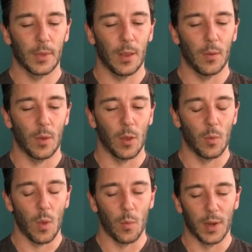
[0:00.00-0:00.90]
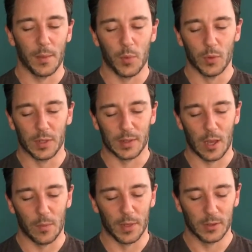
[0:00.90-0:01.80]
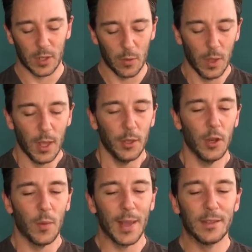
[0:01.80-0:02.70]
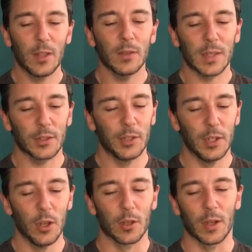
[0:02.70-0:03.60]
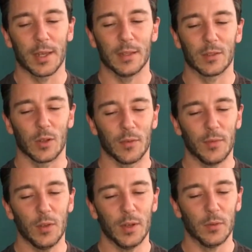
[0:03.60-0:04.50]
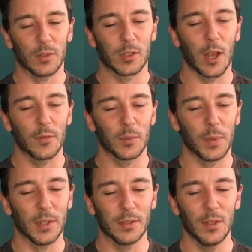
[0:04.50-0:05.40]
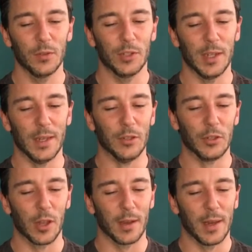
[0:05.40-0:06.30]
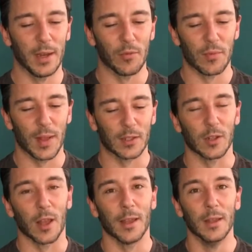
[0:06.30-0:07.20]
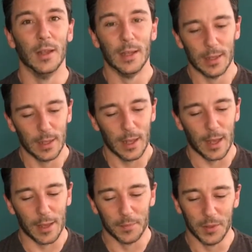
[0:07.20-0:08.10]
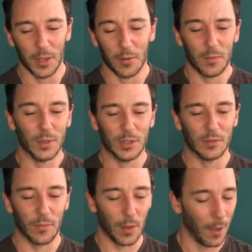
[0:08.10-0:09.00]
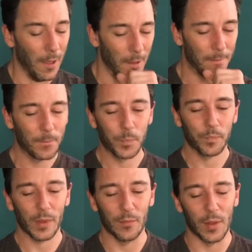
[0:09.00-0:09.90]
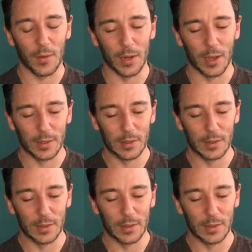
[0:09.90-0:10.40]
I bought this helmet. So, it does actually look like it's got a few little scuffs, but it's still sheeny and shiny and it reflects light, which is very nice.